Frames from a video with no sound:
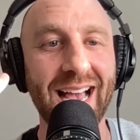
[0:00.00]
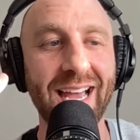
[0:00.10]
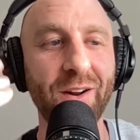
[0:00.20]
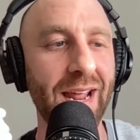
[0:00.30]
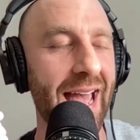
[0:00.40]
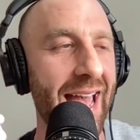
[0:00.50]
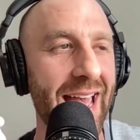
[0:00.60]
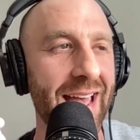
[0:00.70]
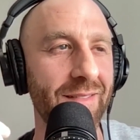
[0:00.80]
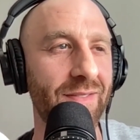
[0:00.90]
I don't
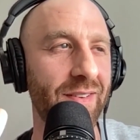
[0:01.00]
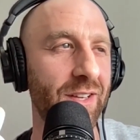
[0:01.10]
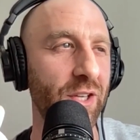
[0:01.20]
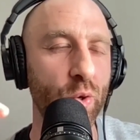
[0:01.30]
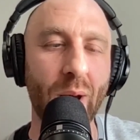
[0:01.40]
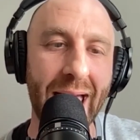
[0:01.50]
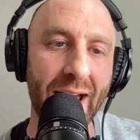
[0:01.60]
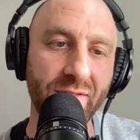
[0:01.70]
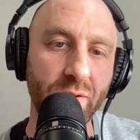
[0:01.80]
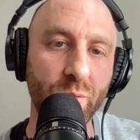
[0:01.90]
have, you
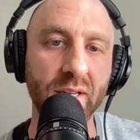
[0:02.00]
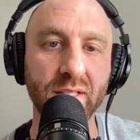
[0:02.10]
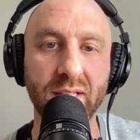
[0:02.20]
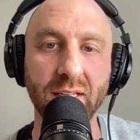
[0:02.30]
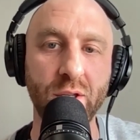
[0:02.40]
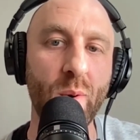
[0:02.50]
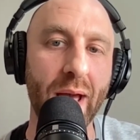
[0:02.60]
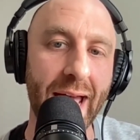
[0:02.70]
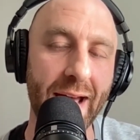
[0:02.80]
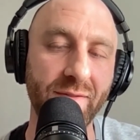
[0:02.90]
have to do this test, you
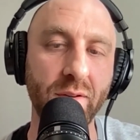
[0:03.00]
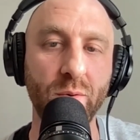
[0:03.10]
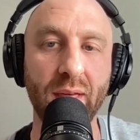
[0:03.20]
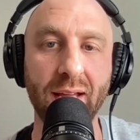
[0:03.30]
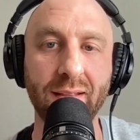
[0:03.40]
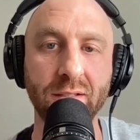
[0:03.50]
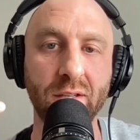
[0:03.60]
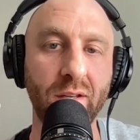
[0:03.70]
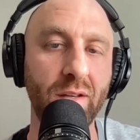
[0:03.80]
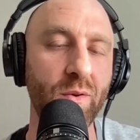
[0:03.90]
have to do that
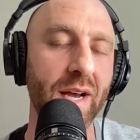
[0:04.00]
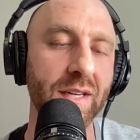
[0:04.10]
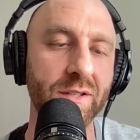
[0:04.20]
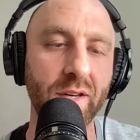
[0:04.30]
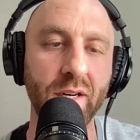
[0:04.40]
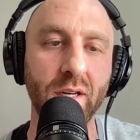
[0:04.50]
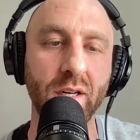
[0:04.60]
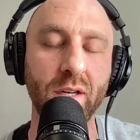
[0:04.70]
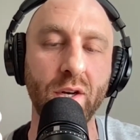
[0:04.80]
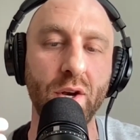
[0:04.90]
test. You guys are going
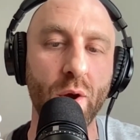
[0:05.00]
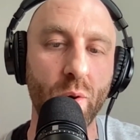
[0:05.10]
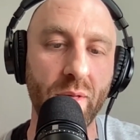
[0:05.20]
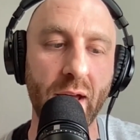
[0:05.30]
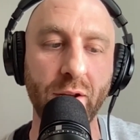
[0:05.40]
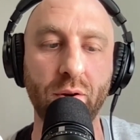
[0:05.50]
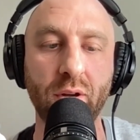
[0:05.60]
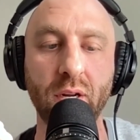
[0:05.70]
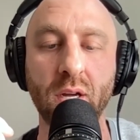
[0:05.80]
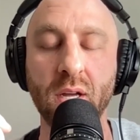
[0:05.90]
to know that.
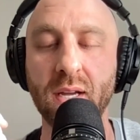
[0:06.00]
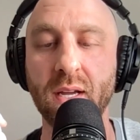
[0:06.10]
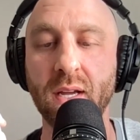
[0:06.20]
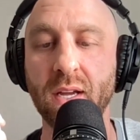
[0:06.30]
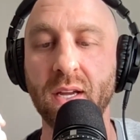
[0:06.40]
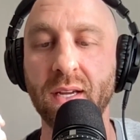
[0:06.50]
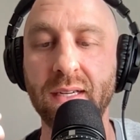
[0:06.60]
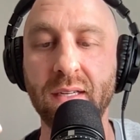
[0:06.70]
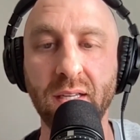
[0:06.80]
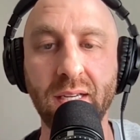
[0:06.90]
You're going to
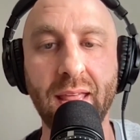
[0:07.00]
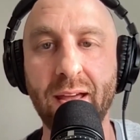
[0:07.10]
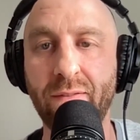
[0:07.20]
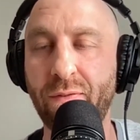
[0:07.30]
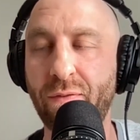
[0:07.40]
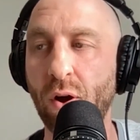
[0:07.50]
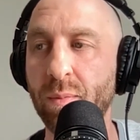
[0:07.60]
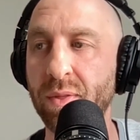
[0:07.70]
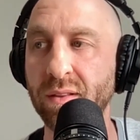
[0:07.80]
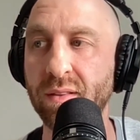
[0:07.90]
glean that
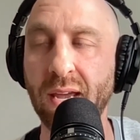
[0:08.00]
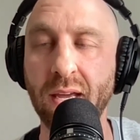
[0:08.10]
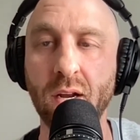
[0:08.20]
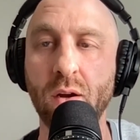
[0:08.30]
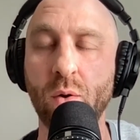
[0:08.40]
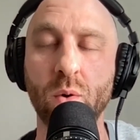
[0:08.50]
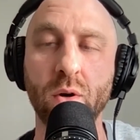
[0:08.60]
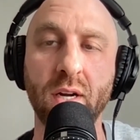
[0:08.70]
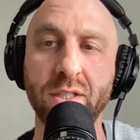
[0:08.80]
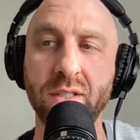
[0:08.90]
from the data,
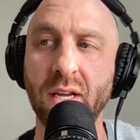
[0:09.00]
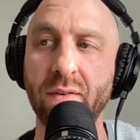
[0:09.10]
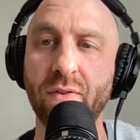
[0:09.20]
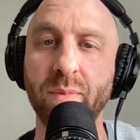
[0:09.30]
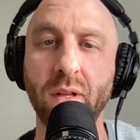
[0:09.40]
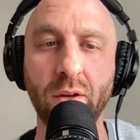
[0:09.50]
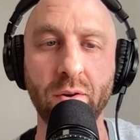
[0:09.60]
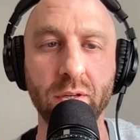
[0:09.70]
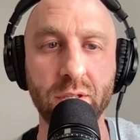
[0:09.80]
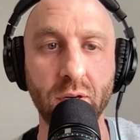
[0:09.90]
or I should say from the
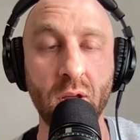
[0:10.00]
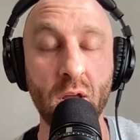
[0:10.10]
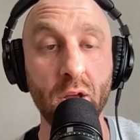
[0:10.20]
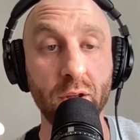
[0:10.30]
literature.